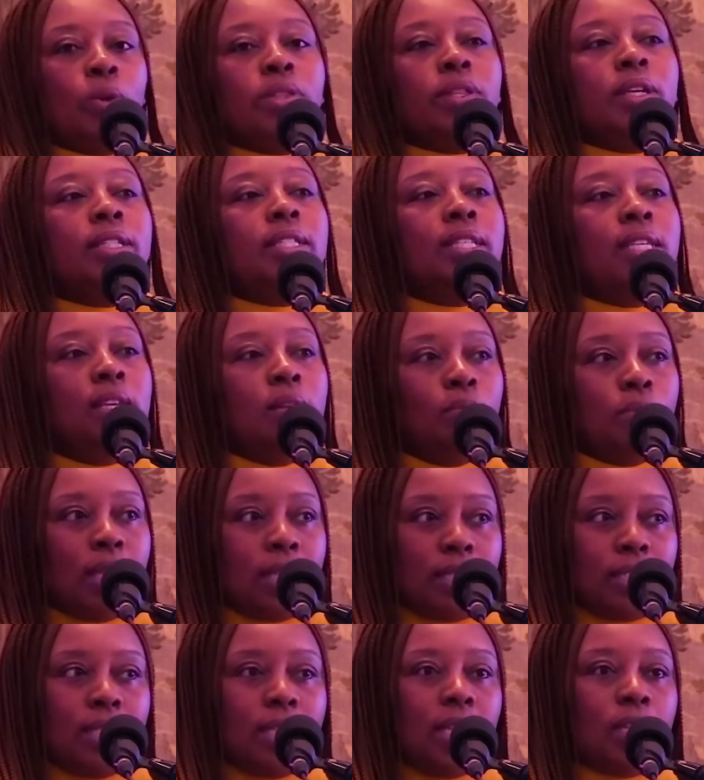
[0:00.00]
with a team
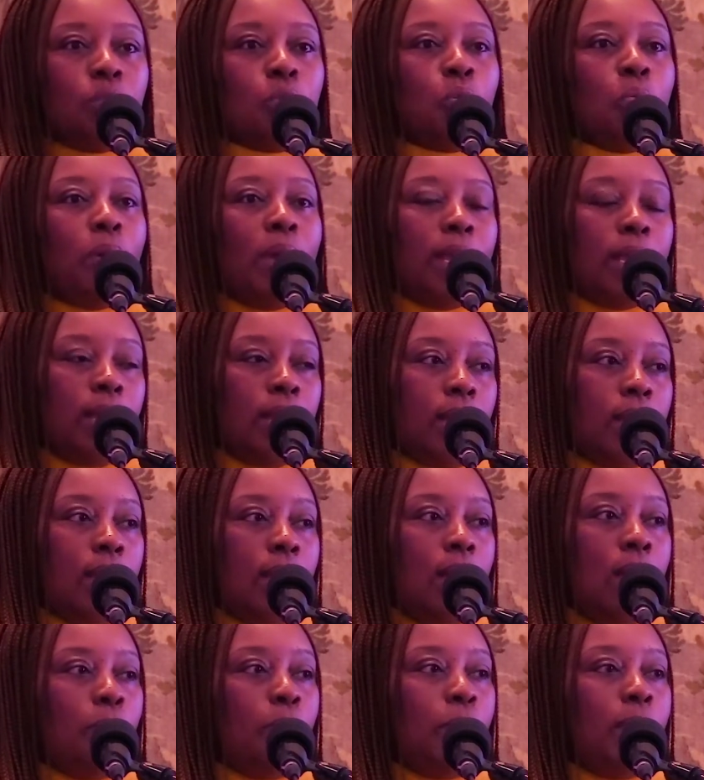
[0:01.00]
that's there to back
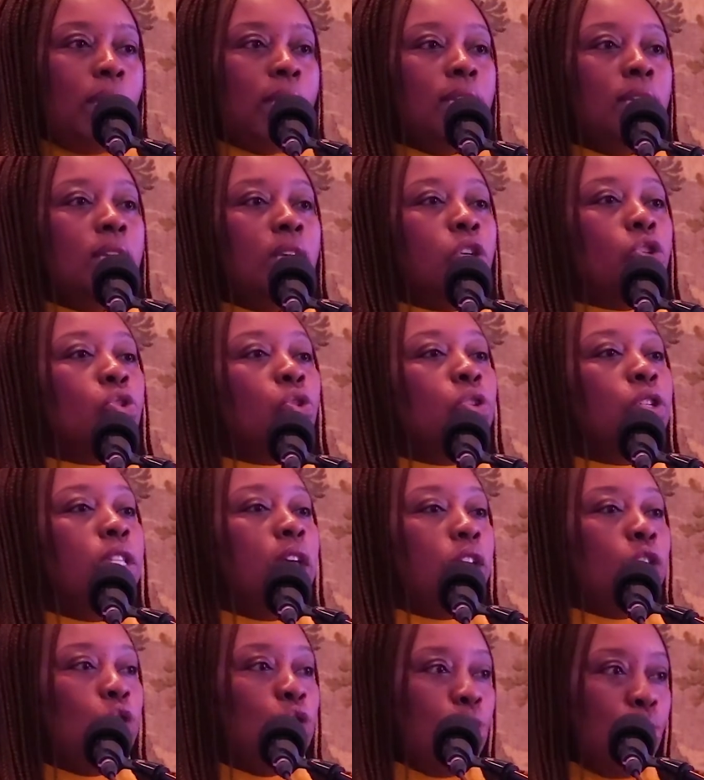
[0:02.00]
up any issues
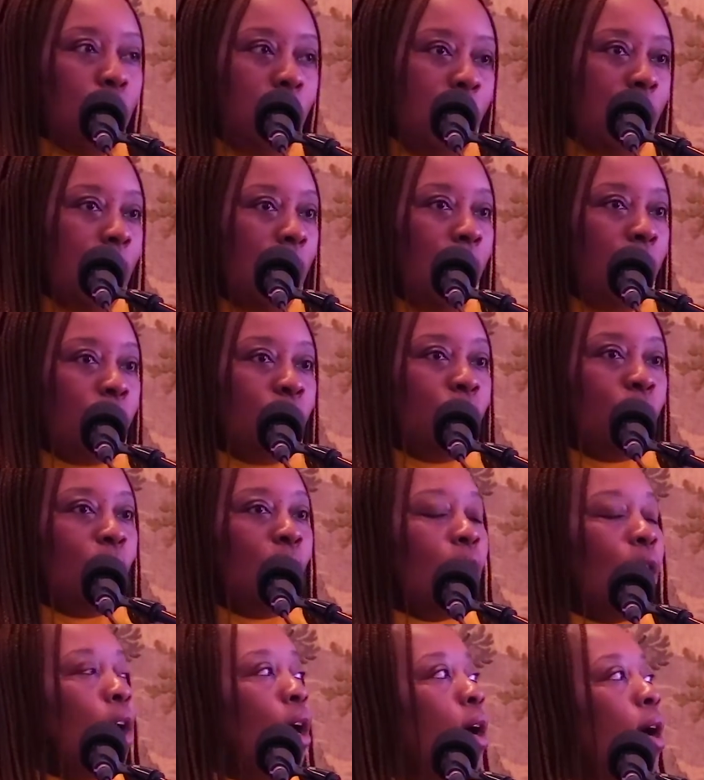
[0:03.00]
that you may
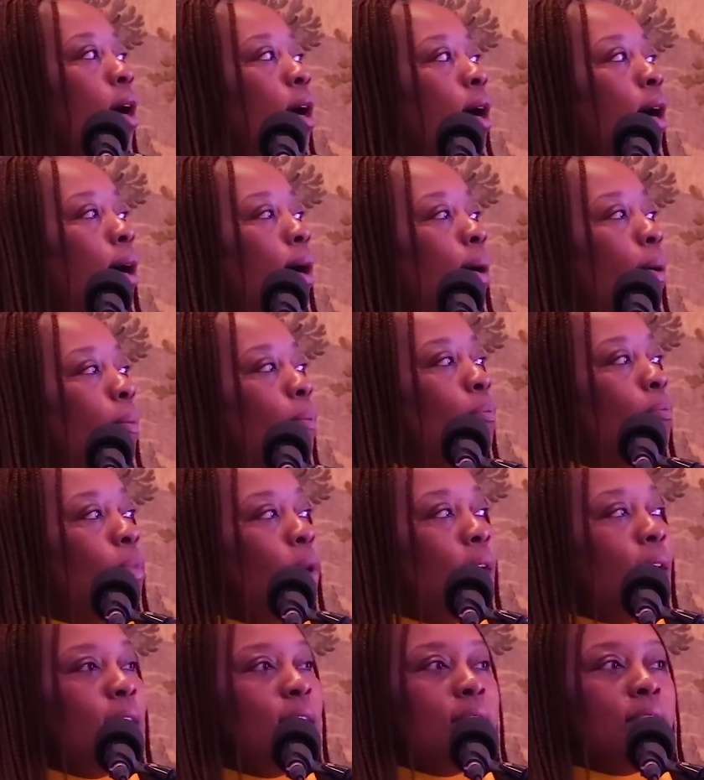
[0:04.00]

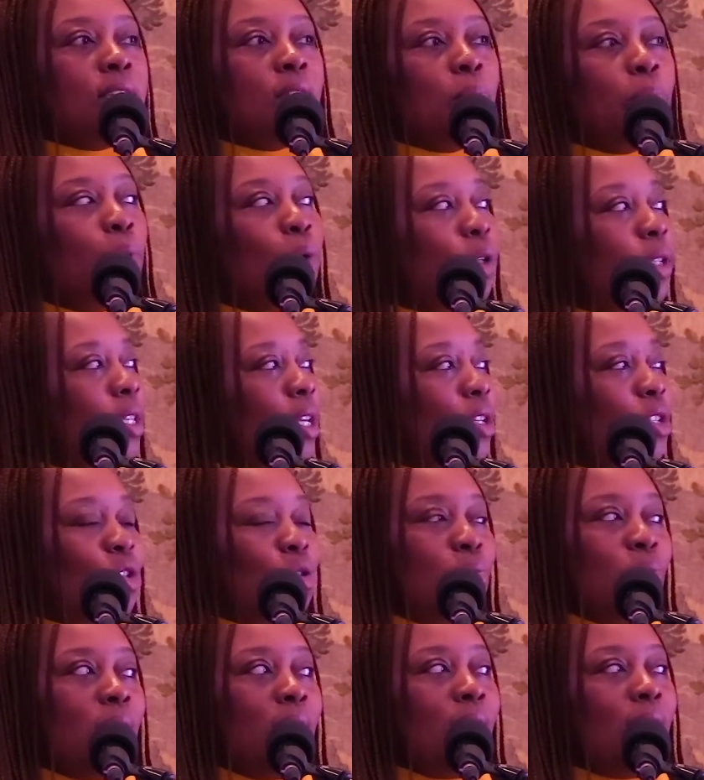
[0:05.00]
have. Any support that
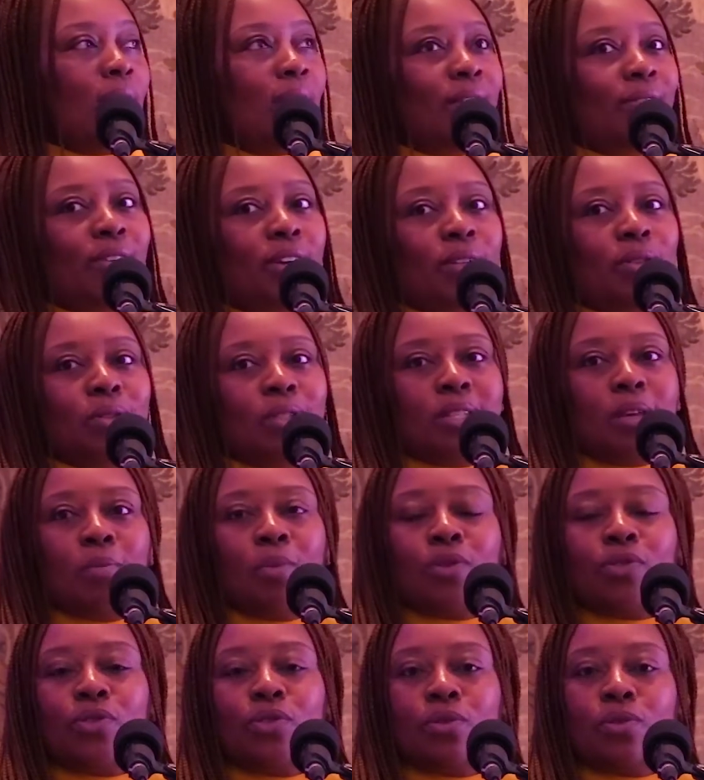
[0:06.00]
you may have, I know some
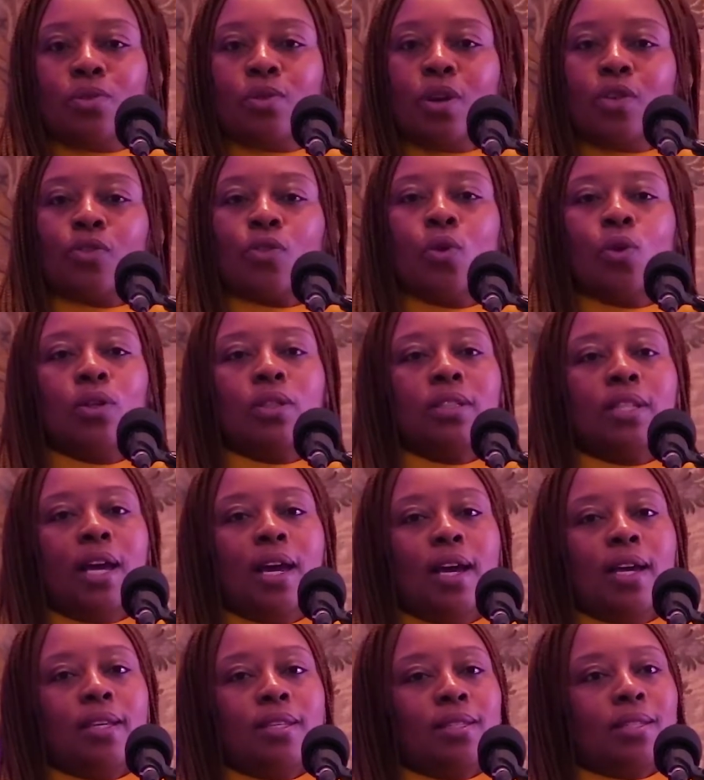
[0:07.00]
of you have called
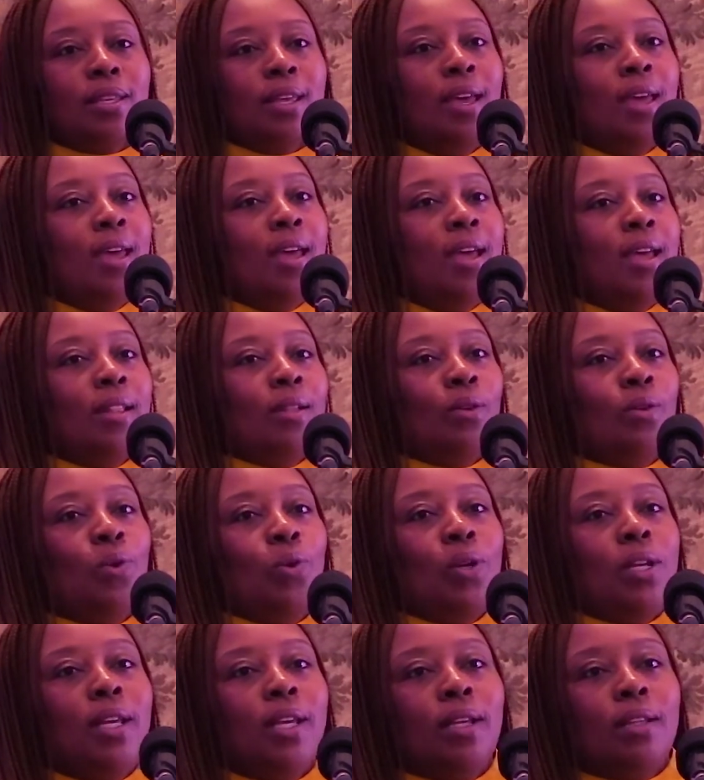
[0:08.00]
us,
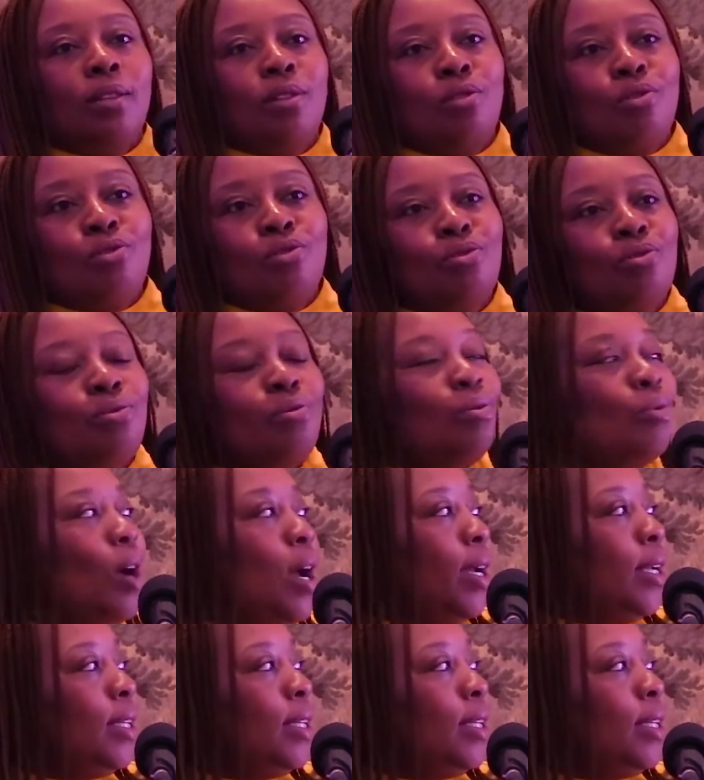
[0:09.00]
calling through